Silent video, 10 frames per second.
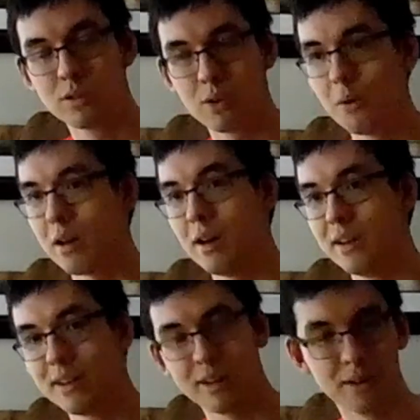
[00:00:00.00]
What's going
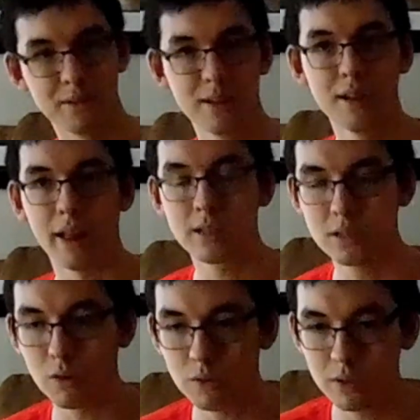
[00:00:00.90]
on? You know, that's
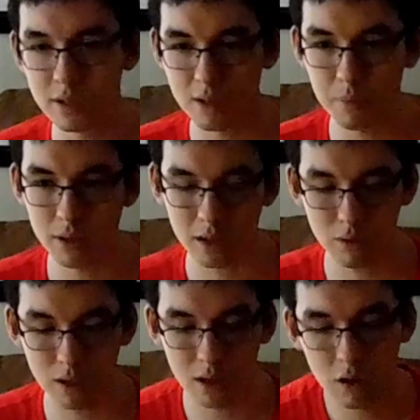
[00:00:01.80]
the only example that
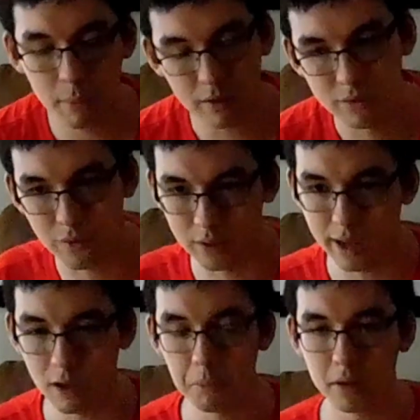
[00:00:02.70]
you need to know about for
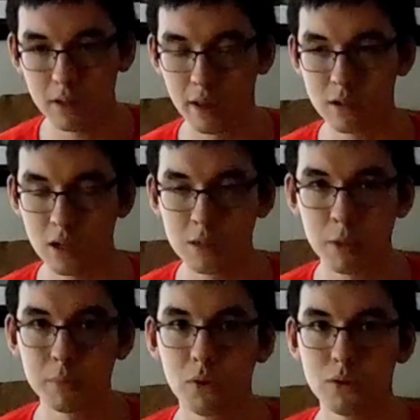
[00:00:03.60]
now. But there's
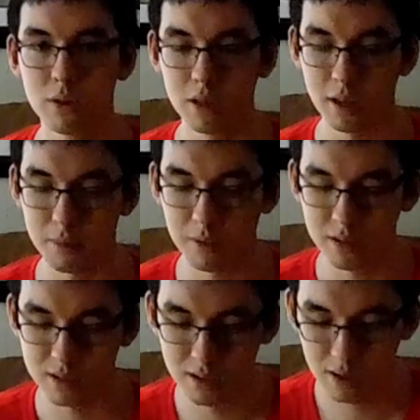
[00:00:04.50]
much more to it than that. But
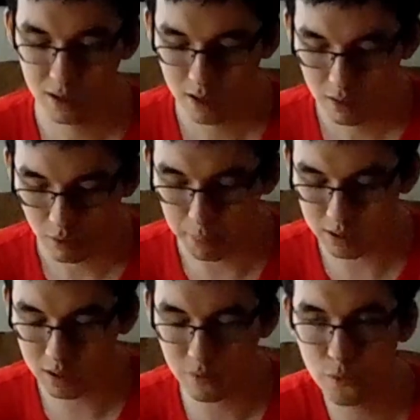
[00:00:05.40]
just
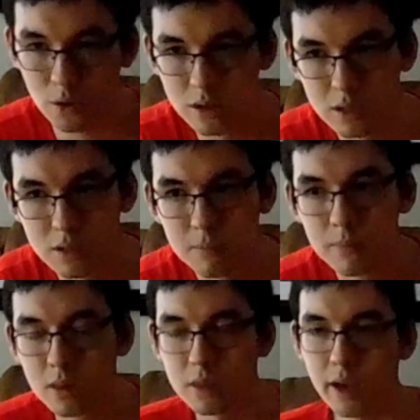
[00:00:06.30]
reposition 4 is
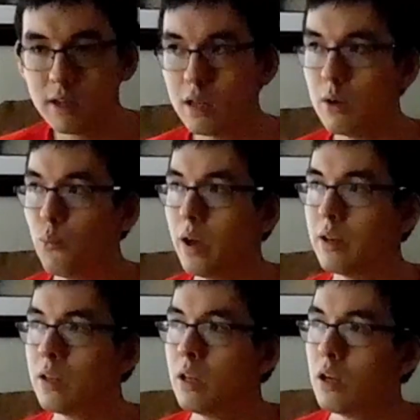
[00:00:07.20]
just the idea of
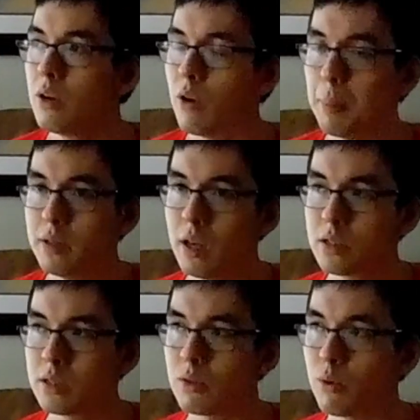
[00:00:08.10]
when
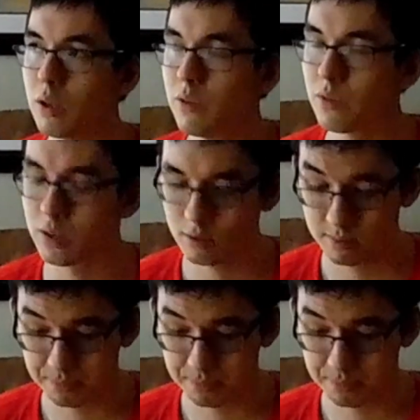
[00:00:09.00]
repetition or even